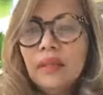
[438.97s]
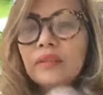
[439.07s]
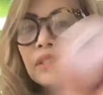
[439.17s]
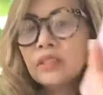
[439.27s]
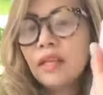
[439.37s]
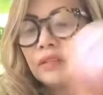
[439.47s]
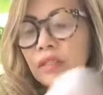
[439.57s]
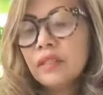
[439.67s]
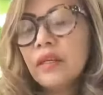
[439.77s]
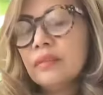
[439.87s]
there's nothing
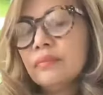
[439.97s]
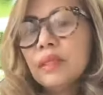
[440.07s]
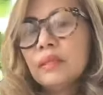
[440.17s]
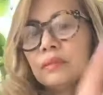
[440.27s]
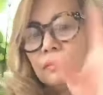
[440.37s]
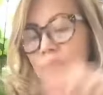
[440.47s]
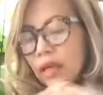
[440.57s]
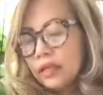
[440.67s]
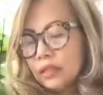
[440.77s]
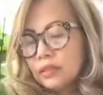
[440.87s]
yet but
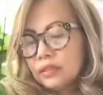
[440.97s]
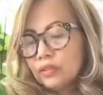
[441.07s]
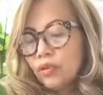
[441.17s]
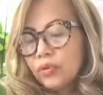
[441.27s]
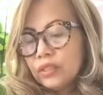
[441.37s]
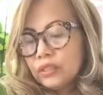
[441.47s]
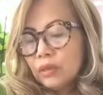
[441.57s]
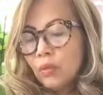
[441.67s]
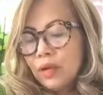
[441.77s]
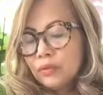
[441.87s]
I can store it sa
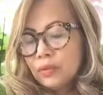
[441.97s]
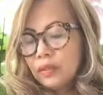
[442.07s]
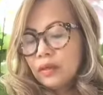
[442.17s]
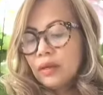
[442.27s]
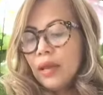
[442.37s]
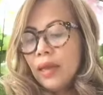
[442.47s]
water there